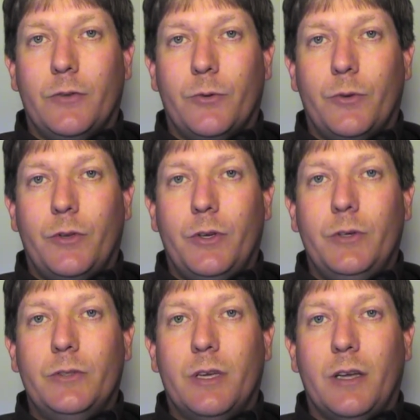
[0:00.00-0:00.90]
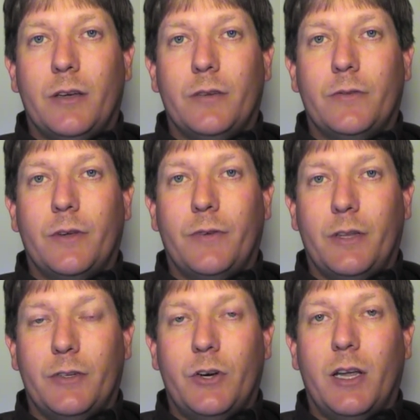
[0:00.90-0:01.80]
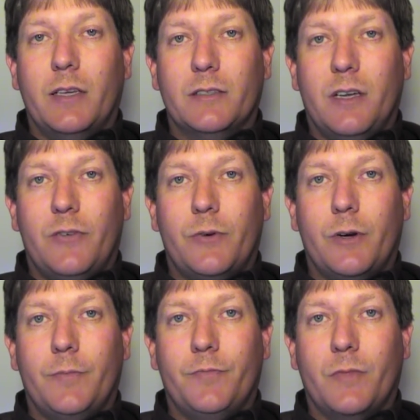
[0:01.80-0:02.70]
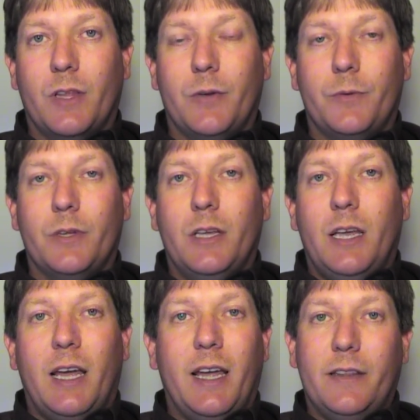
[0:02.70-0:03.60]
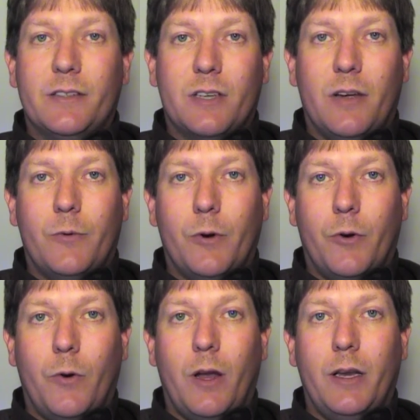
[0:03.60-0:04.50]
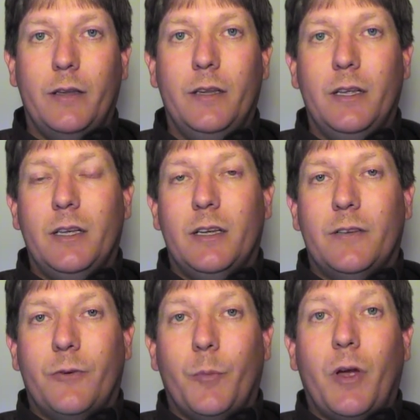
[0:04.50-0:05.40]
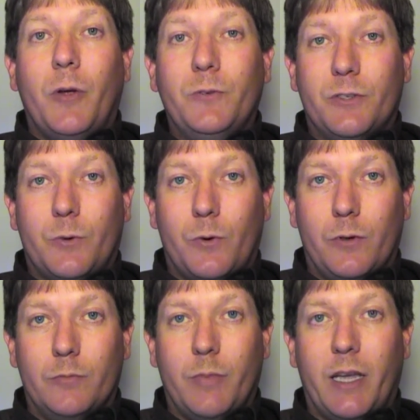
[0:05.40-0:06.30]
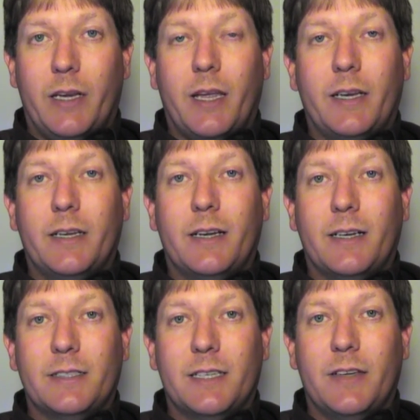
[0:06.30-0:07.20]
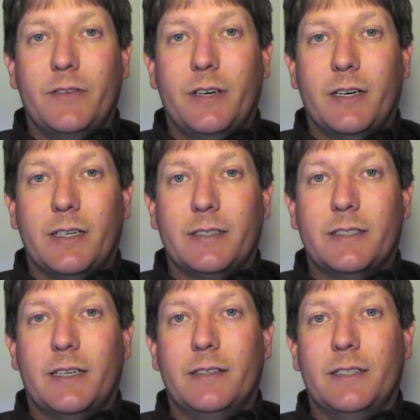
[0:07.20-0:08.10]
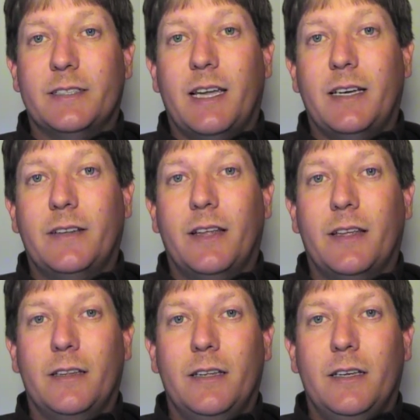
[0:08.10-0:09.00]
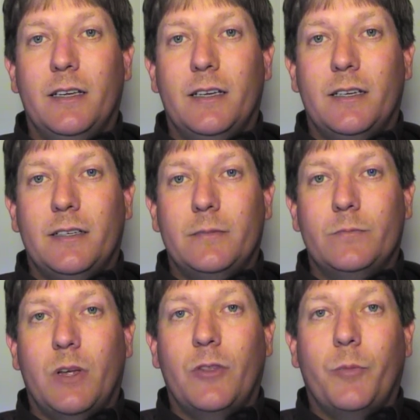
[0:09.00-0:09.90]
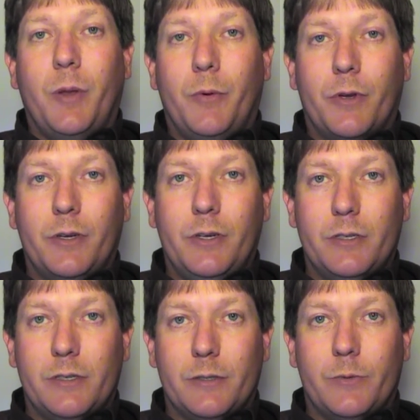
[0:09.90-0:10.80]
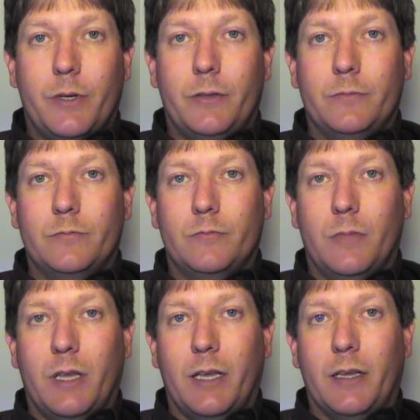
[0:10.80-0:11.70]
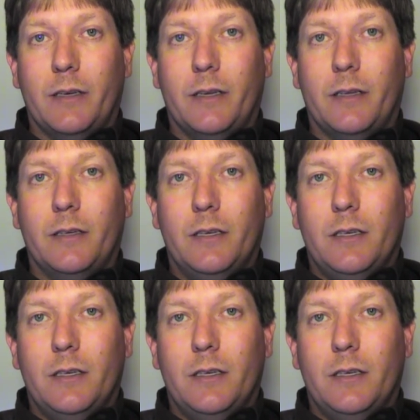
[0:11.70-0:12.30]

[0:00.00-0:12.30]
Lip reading: through the use of affiliate tracking software. I had the software created for my own store back in 1997, and I decided that other people could use it as well, and